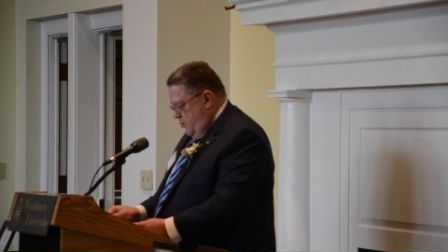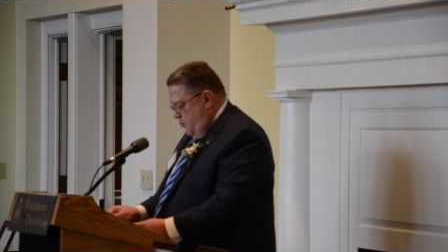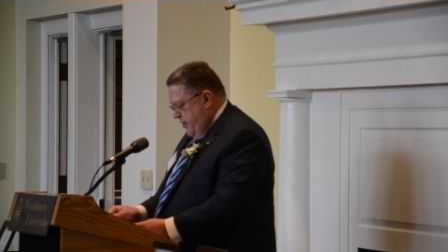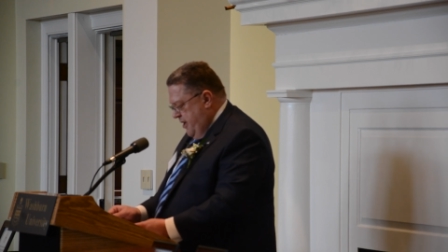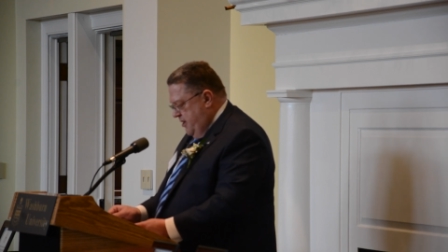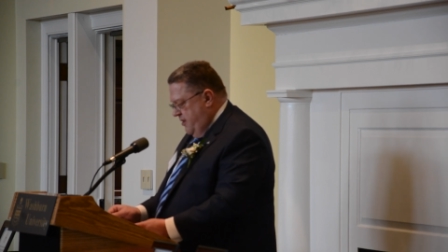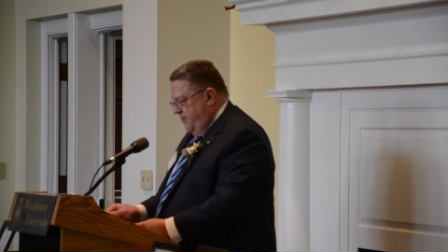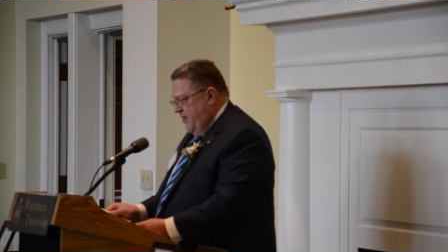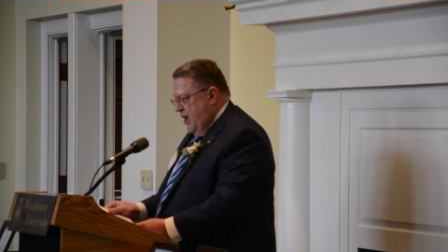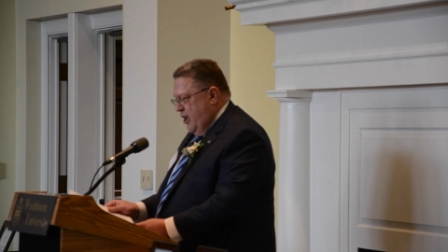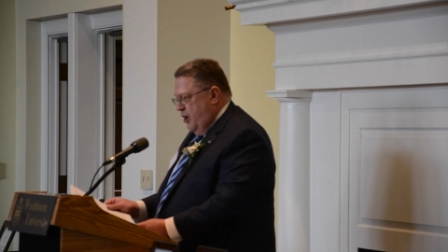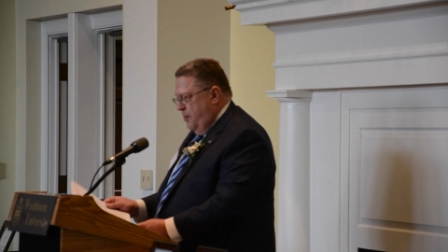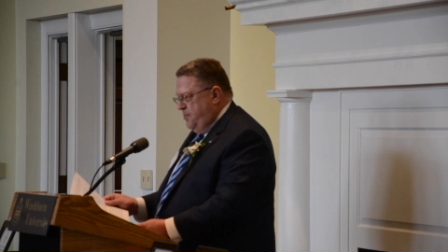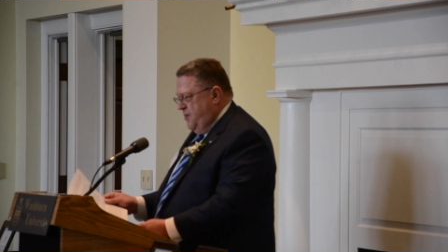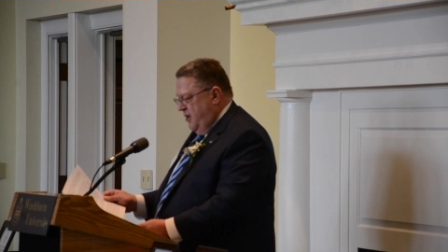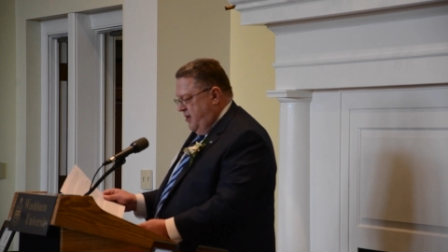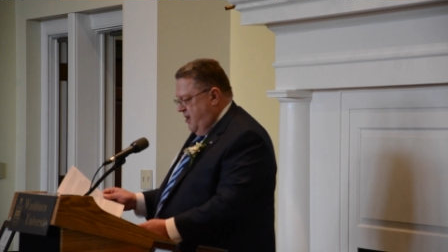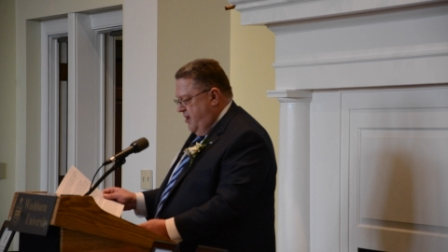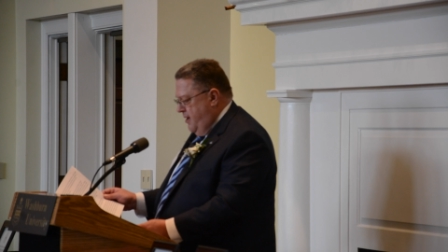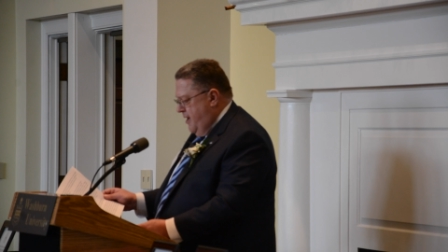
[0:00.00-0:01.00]
We
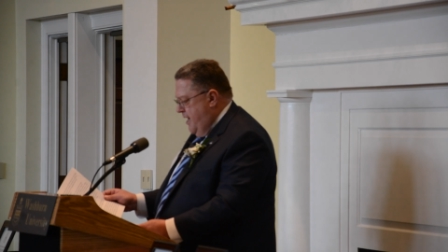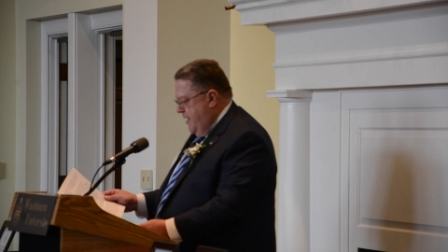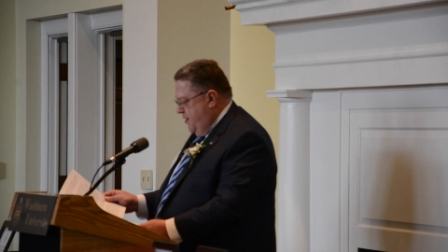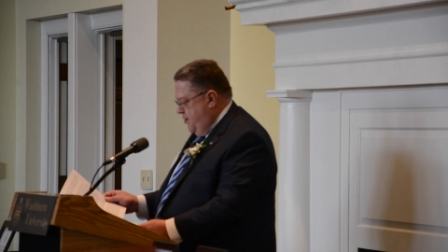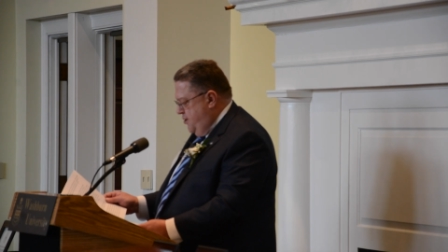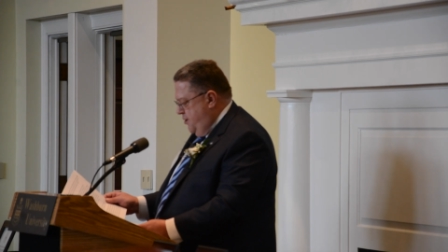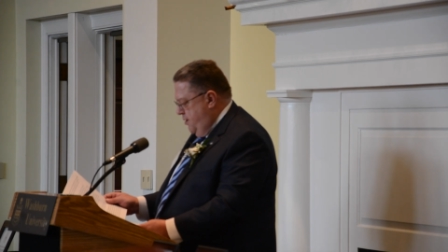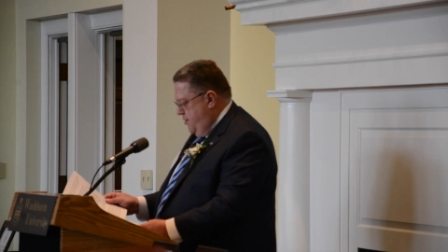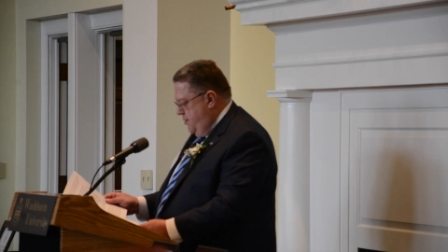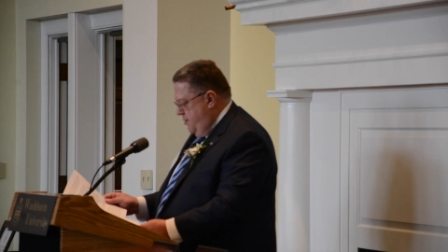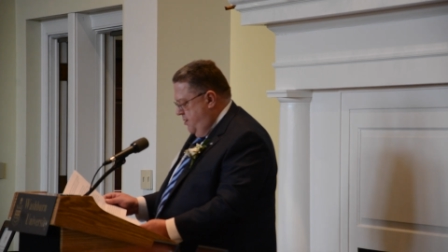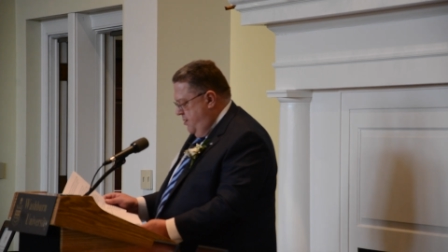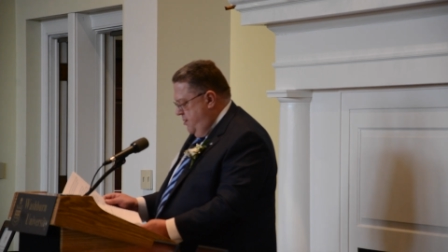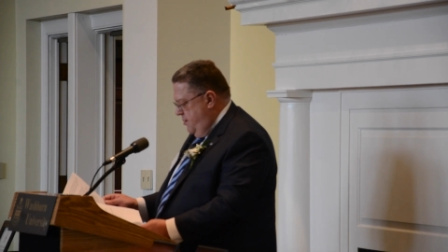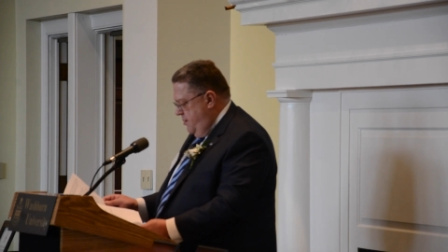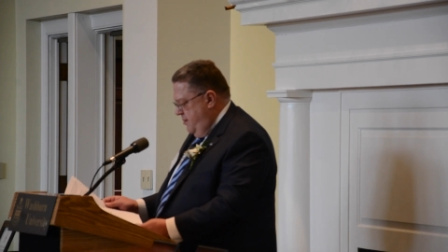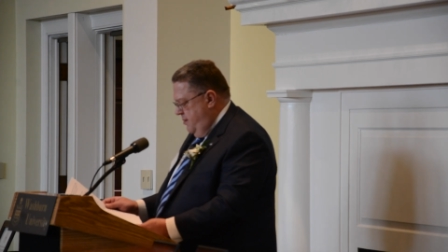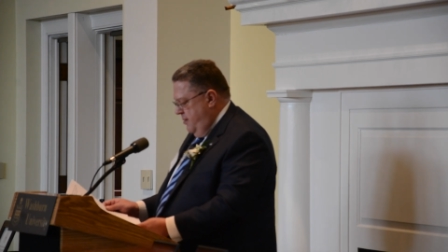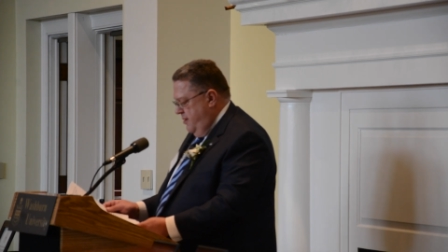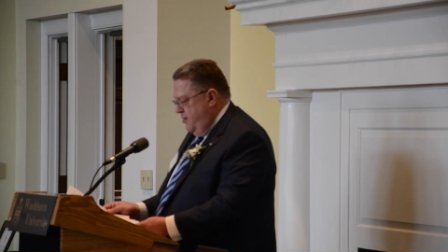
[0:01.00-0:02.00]
developed a connection
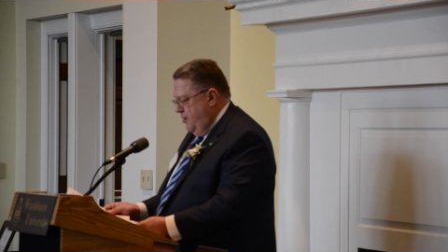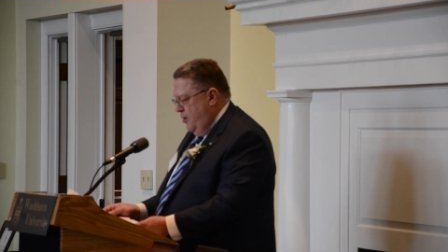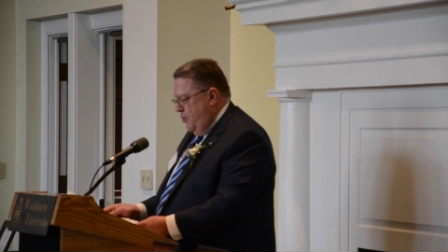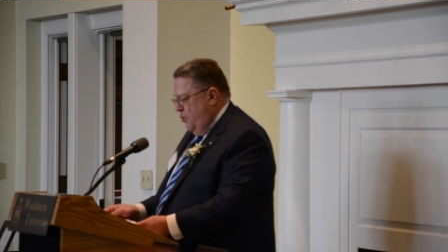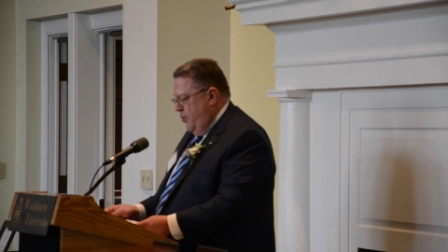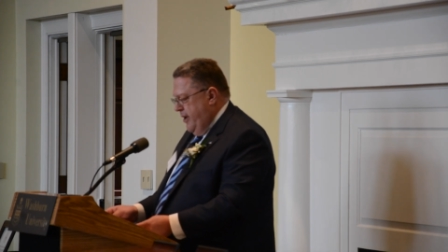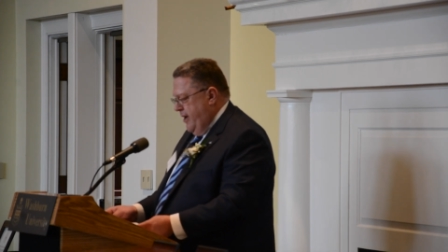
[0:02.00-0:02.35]
that